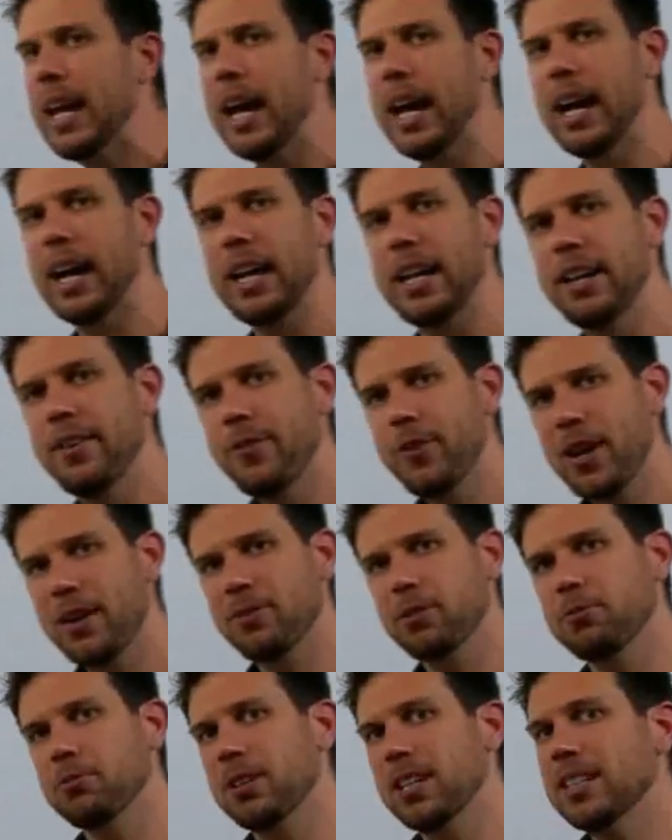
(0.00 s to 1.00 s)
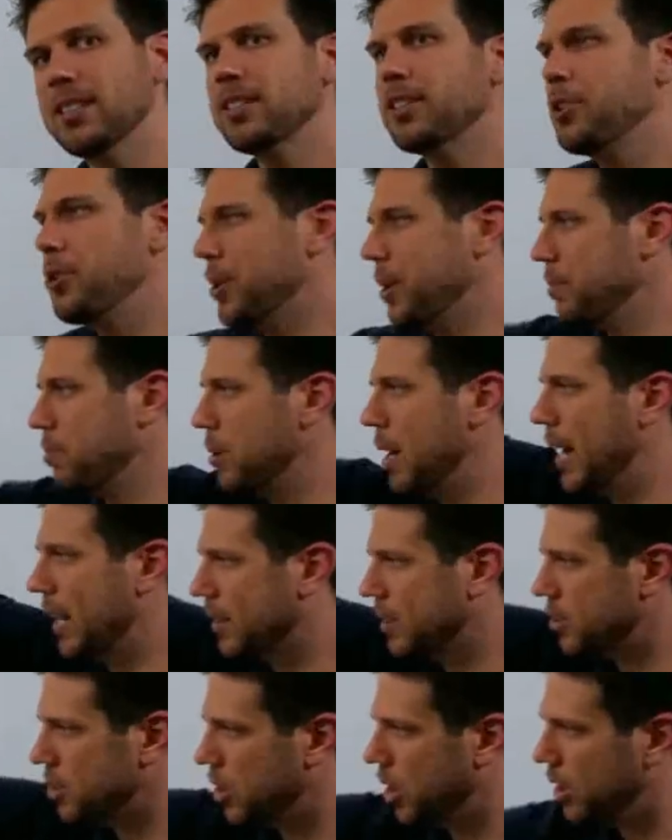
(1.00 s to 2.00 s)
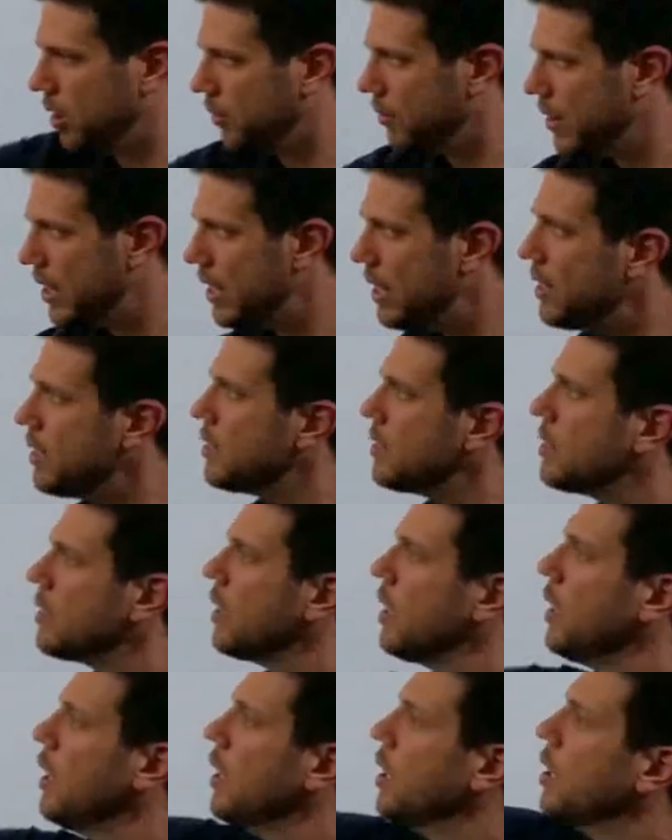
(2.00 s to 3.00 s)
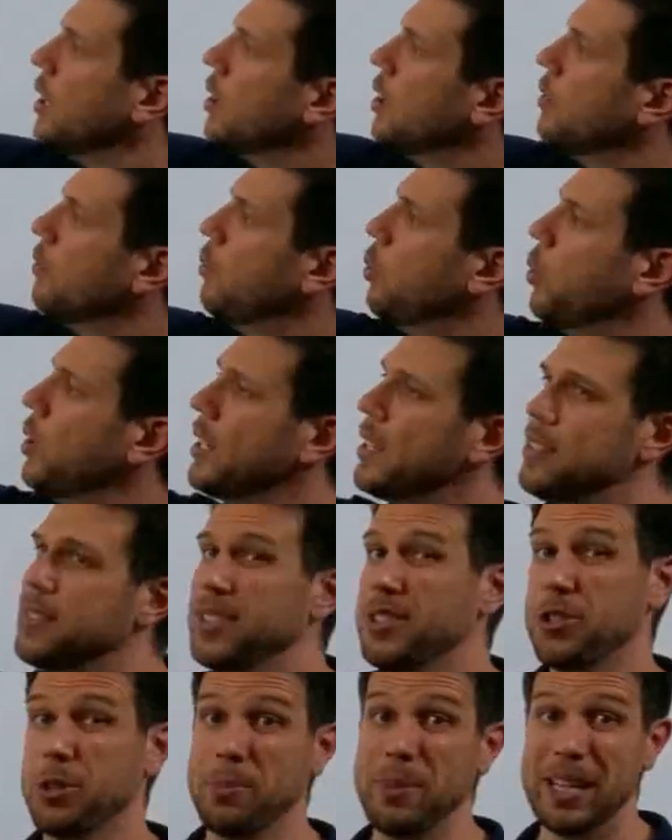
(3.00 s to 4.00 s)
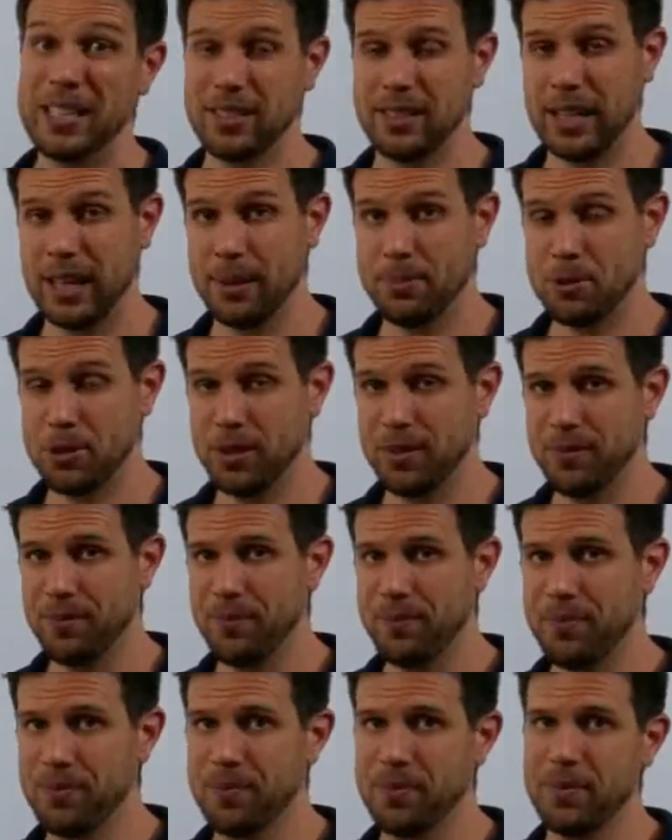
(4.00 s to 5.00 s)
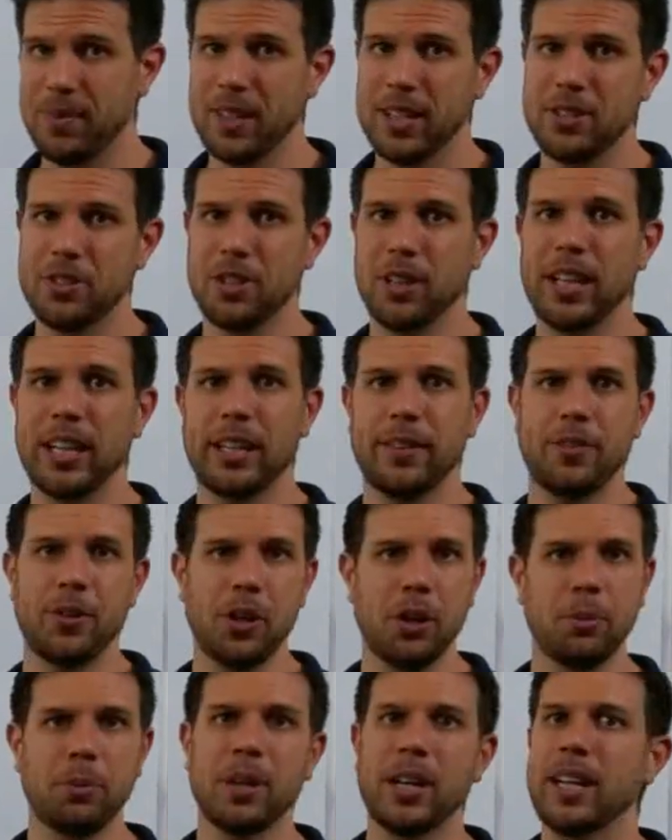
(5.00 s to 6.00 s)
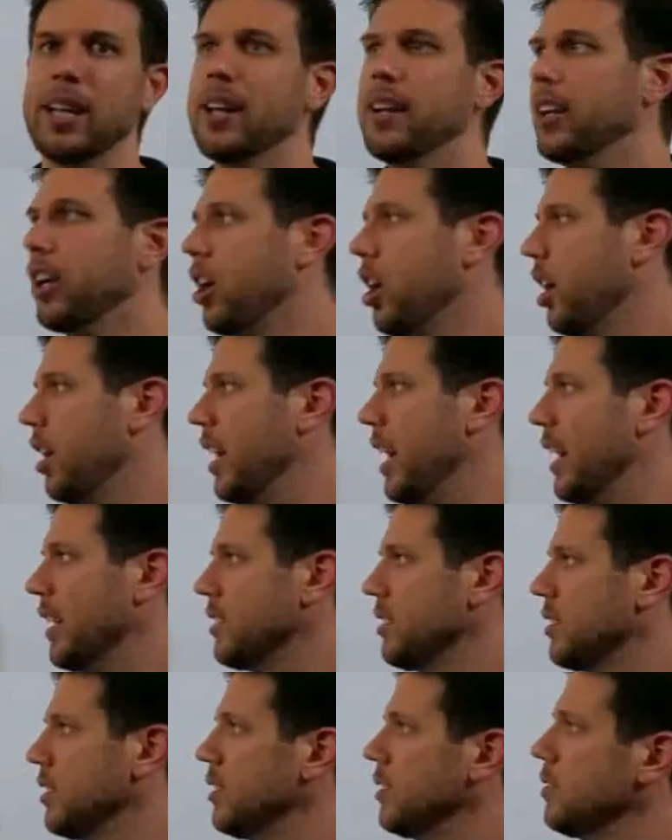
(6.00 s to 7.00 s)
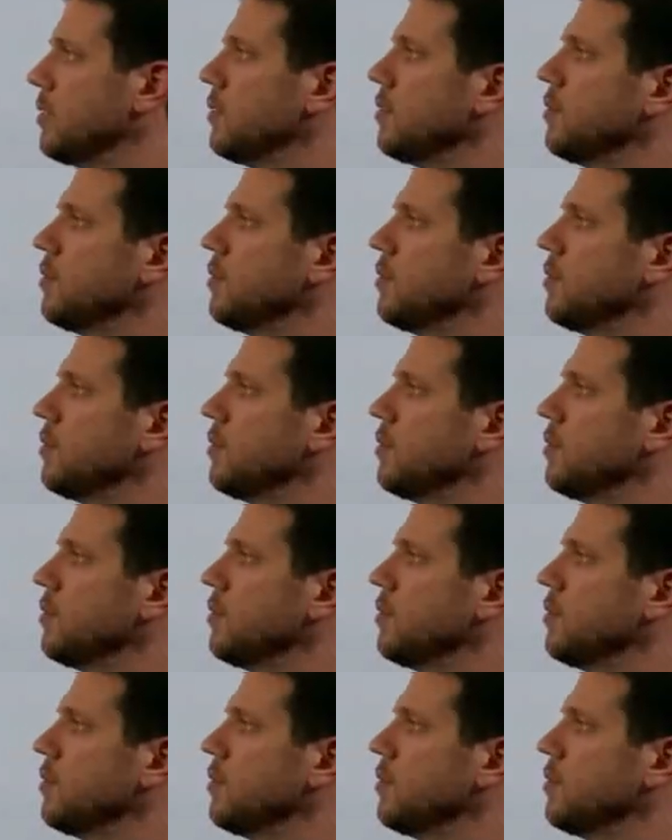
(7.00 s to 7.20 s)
If you have a risk, you can practice all of these. Avoidance is your best option. So like if you don't want to get in a car accident,